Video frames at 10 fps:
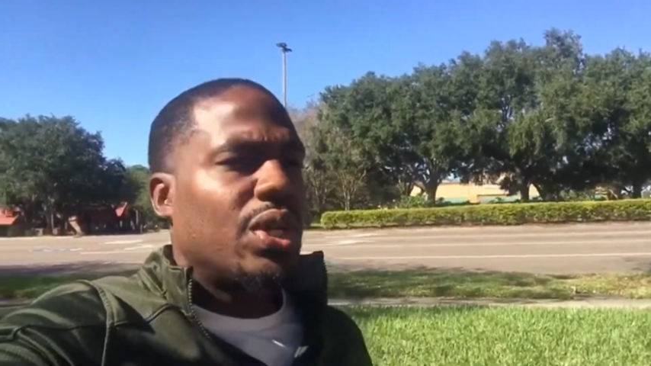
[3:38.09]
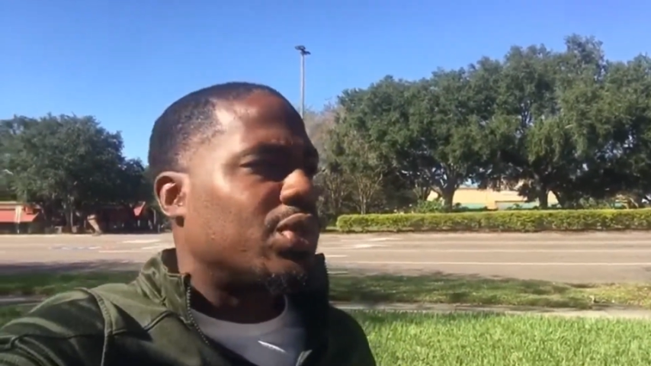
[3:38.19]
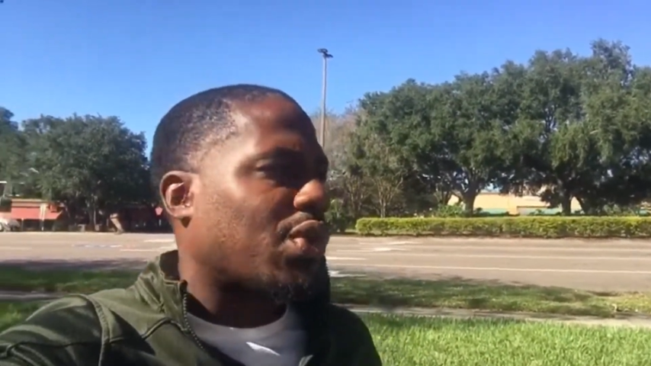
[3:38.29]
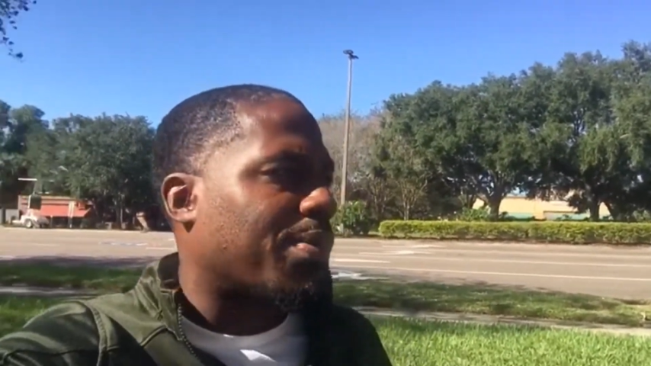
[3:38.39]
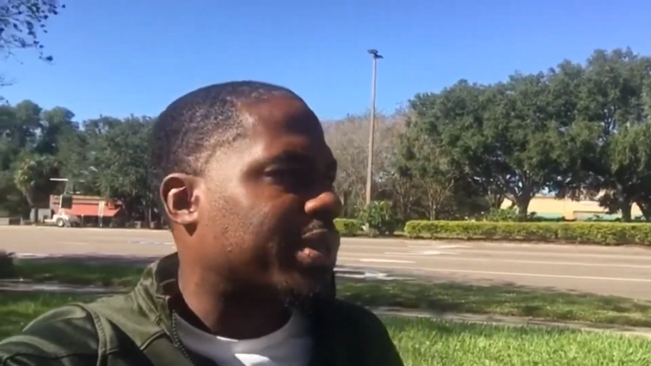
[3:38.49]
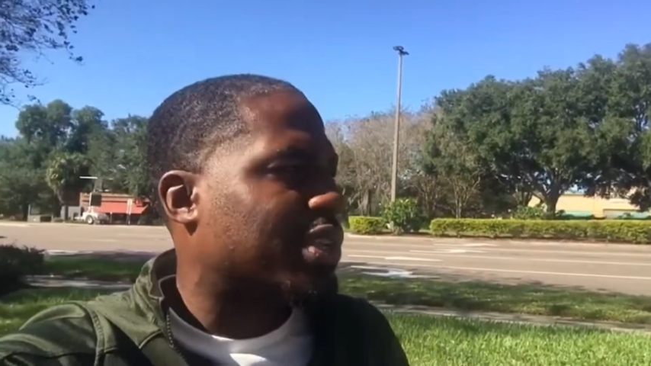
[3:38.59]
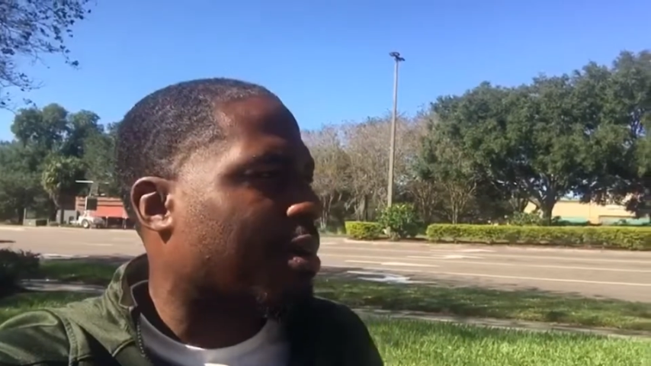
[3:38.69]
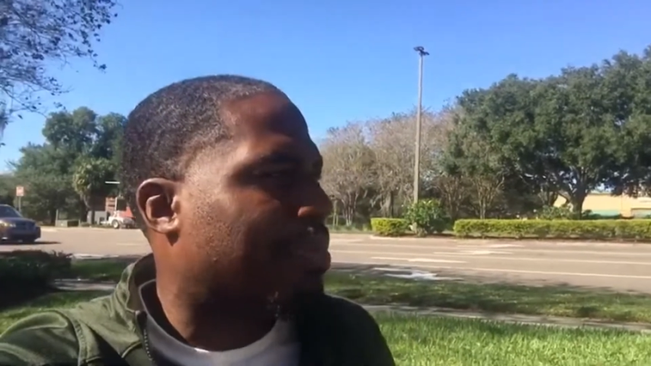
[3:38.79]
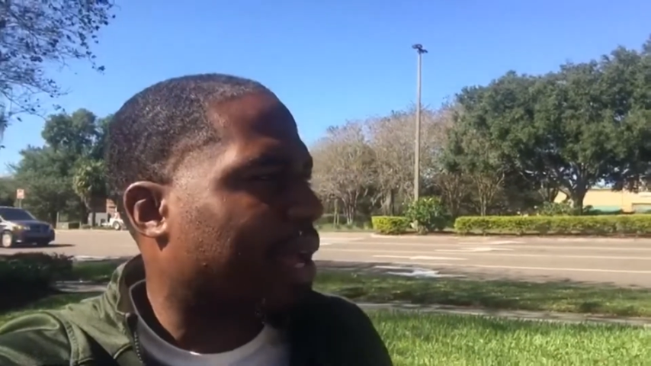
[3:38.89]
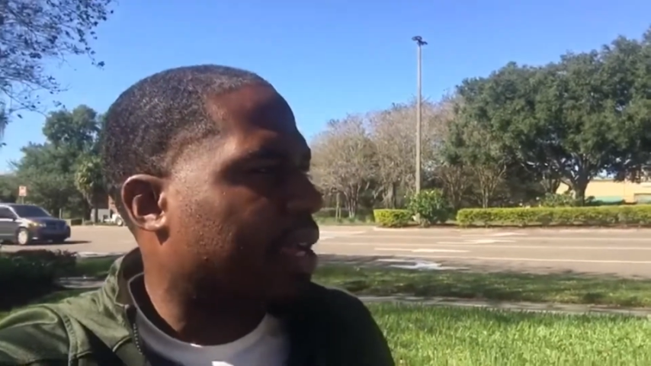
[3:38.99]
So I'm going to start
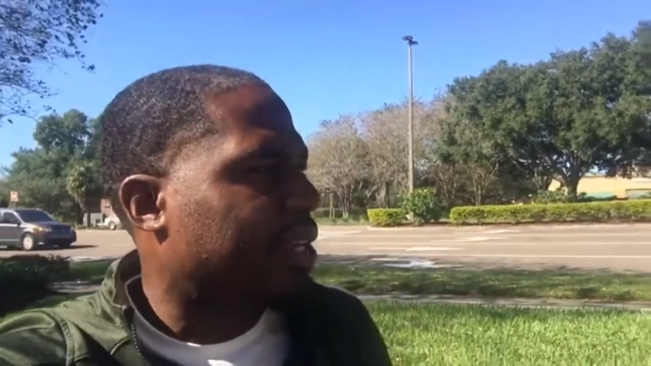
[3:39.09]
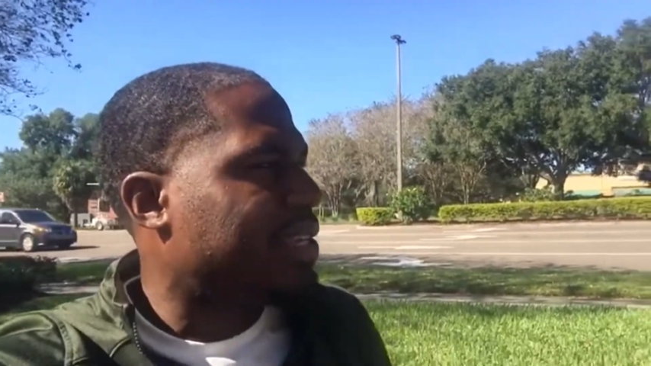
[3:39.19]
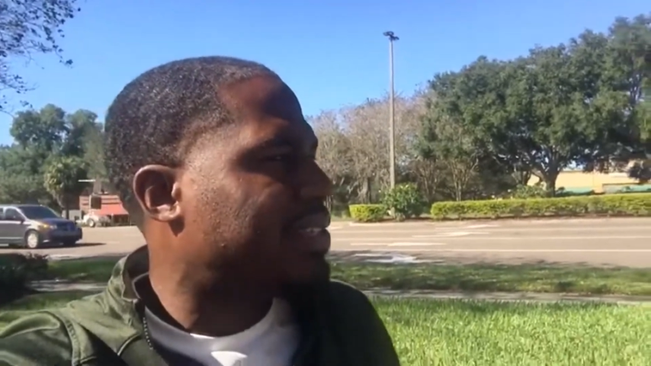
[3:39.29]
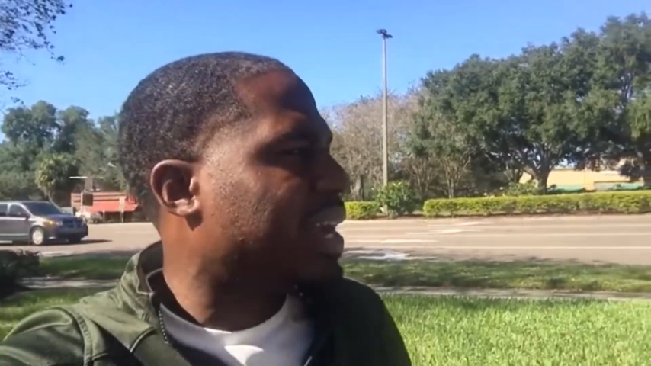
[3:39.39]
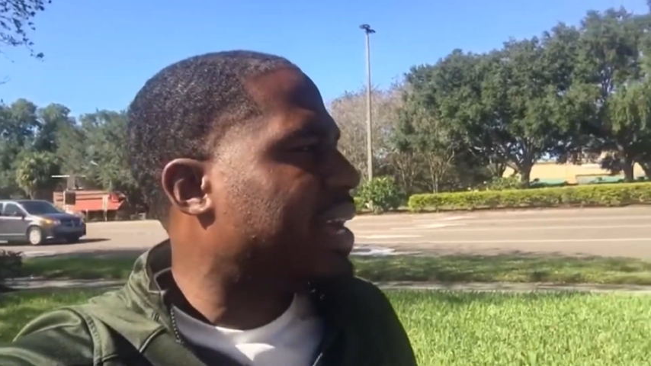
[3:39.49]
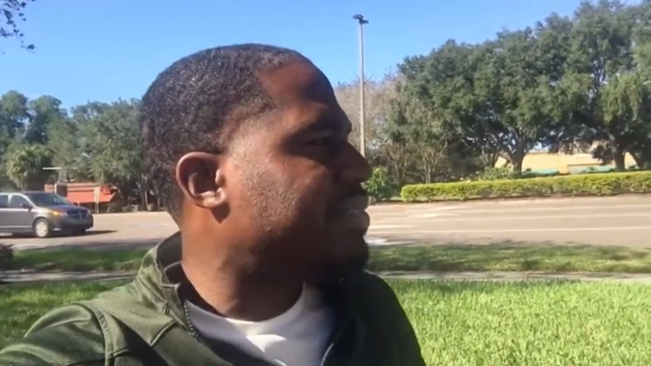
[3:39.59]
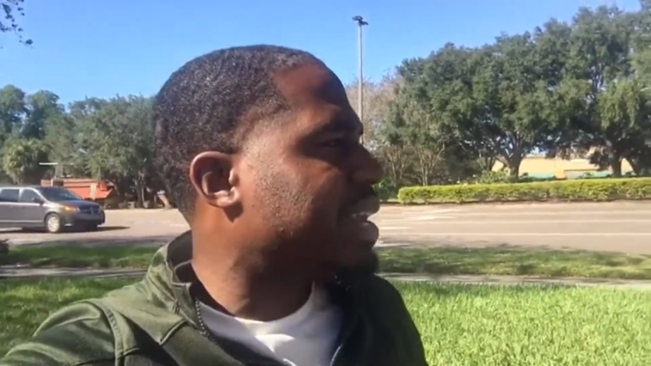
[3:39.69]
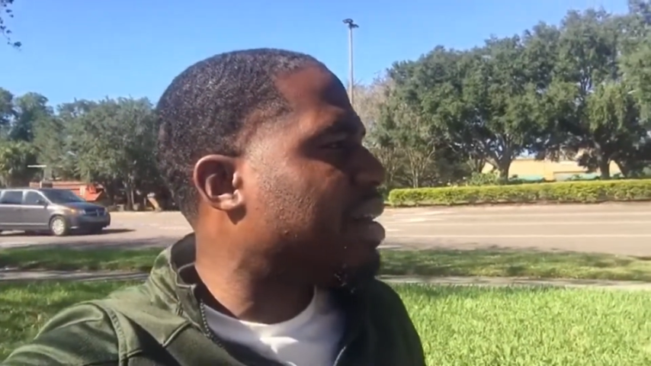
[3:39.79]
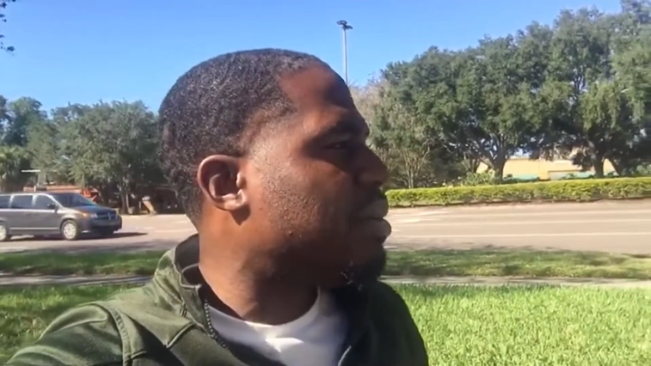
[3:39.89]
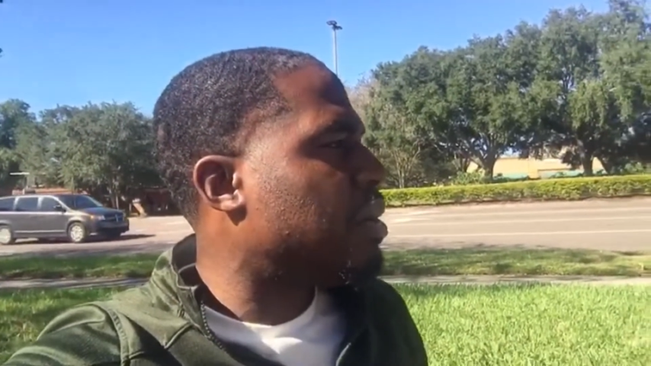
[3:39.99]
planting these signs out.